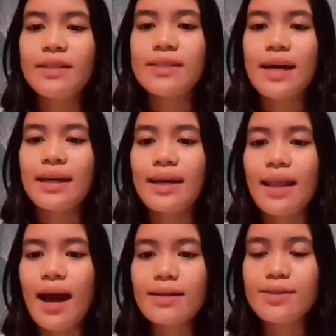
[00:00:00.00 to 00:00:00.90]
the second
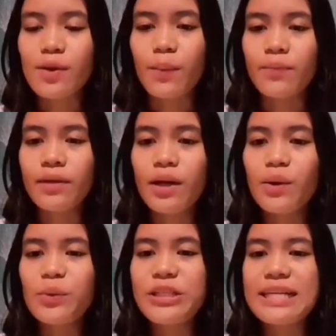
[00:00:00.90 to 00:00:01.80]
axiom,
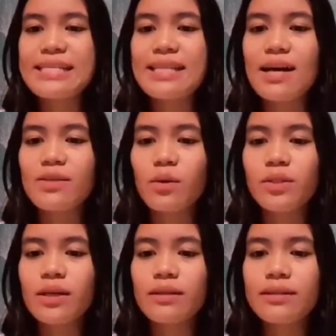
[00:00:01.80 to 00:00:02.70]
which is the
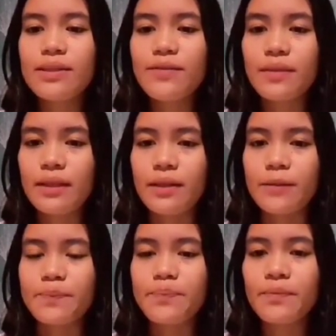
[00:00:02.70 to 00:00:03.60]
associativity.
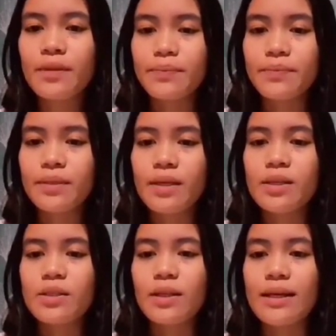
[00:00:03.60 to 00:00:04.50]

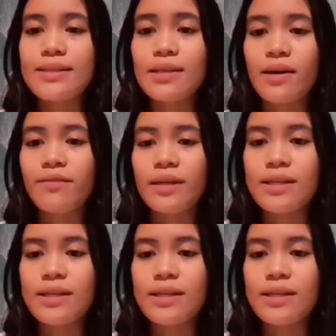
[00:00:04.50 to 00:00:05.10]
So let's have an